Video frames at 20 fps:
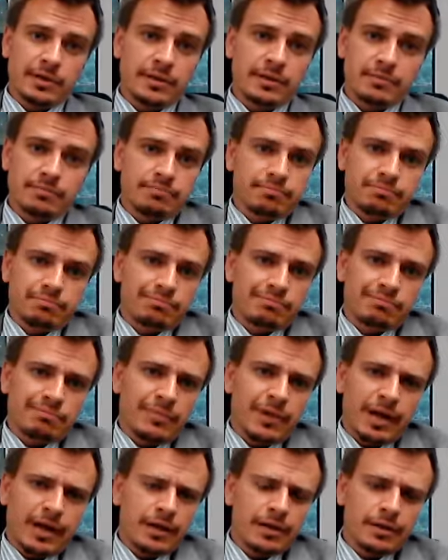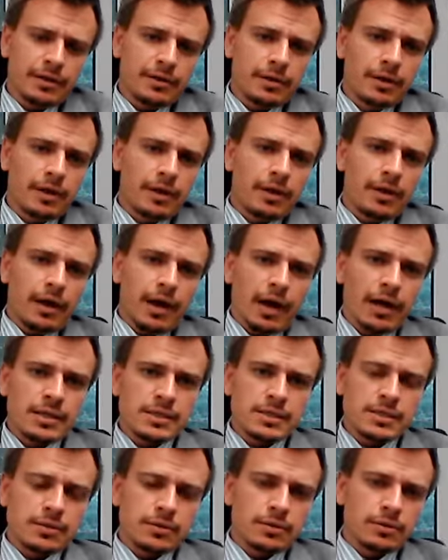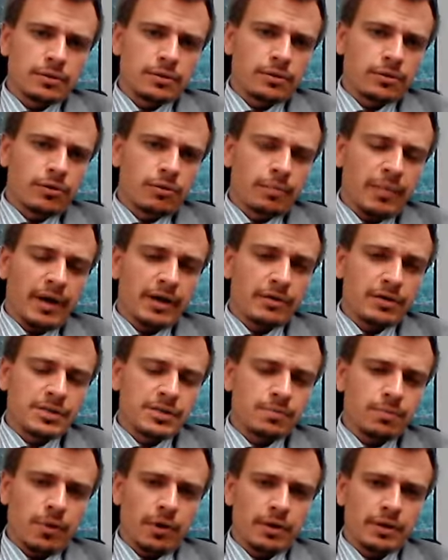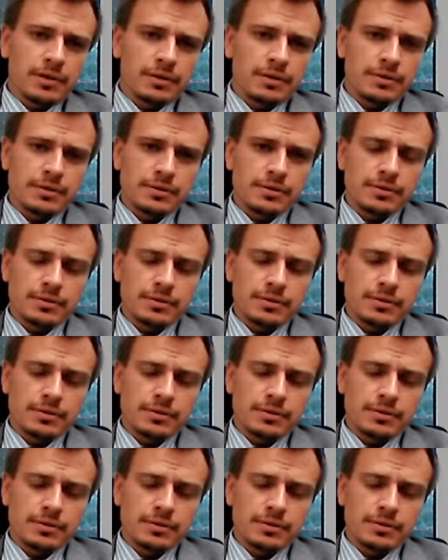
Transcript: And my answer or my response